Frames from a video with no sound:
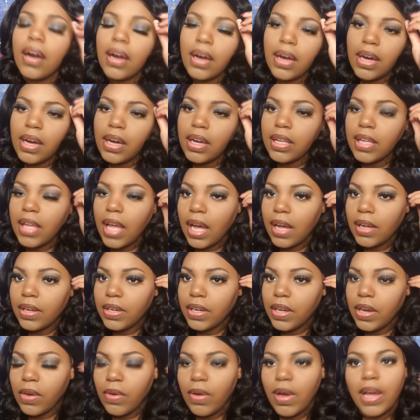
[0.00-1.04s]
Uh, y'all
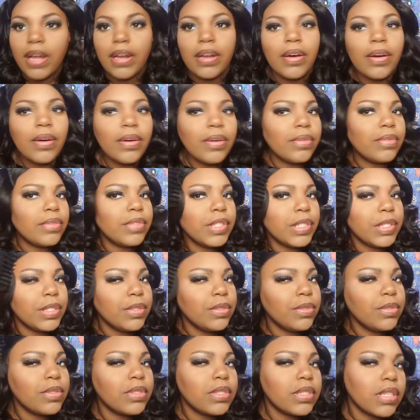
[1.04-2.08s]
know I don't
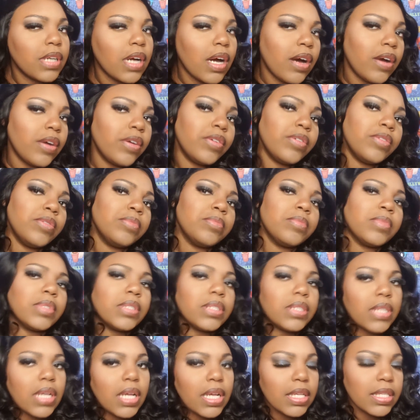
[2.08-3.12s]
use the
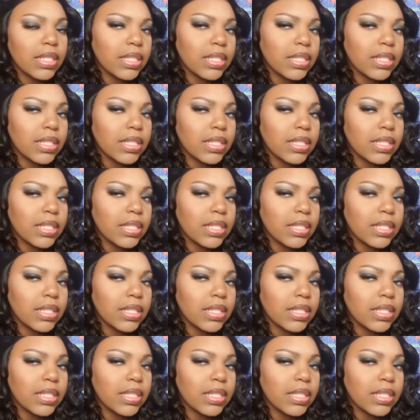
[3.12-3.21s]
combs.